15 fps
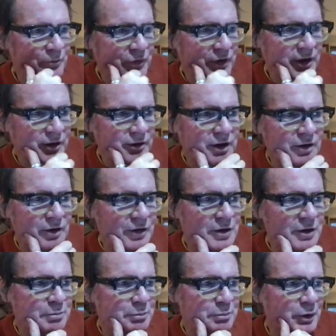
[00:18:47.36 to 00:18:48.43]
you know, this
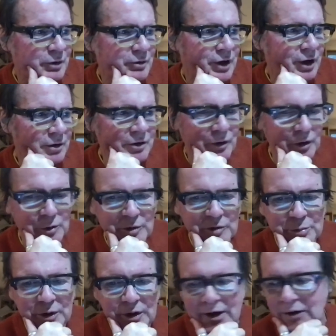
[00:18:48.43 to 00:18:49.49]
punk rock group, they
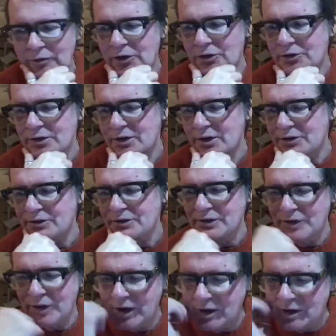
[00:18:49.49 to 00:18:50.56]
brought out this
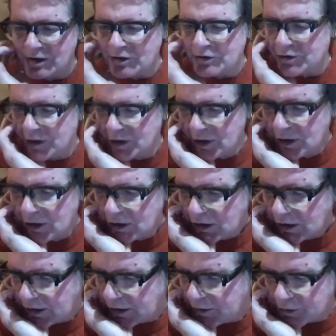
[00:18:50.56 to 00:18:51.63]
thing,
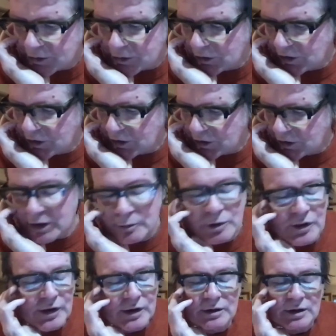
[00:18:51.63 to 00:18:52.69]
and literally
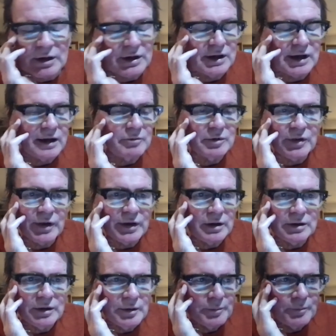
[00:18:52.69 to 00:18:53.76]

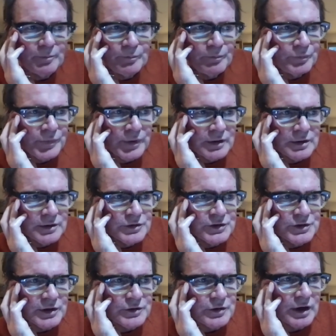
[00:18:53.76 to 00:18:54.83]
within
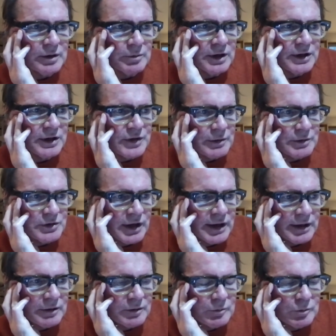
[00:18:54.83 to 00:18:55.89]
6 or 8 weeks, I was
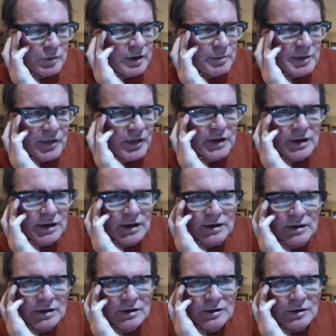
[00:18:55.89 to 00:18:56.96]
like, what am I thinking?
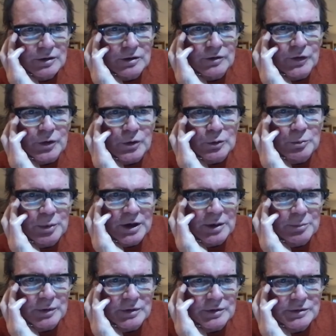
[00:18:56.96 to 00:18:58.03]
All the cool
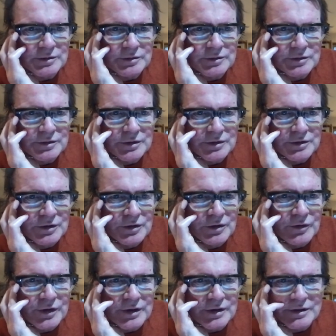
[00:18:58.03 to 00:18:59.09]
people know
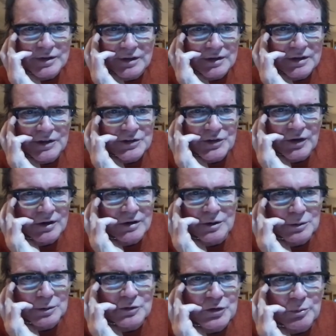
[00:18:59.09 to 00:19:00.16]
that it's not
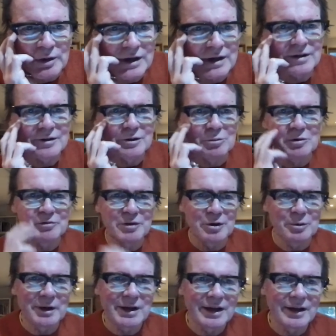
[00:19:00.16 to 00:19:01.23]
cool to be a
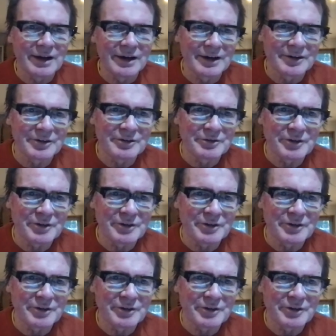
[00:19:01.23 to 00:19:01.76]
homophobic idiot and